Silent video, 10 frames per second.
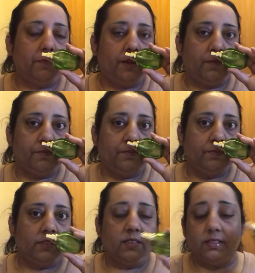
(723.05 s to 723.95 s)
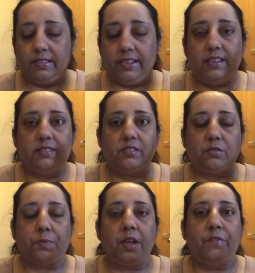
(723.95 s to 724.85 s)
but these
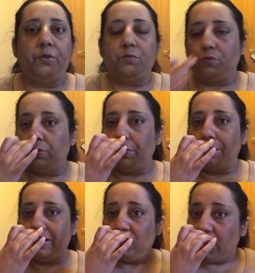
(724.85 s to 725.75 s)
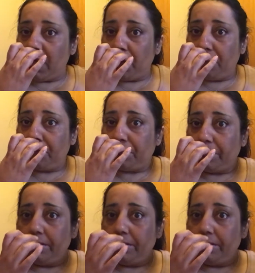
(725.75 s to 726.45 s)
perfumes were on my shelf,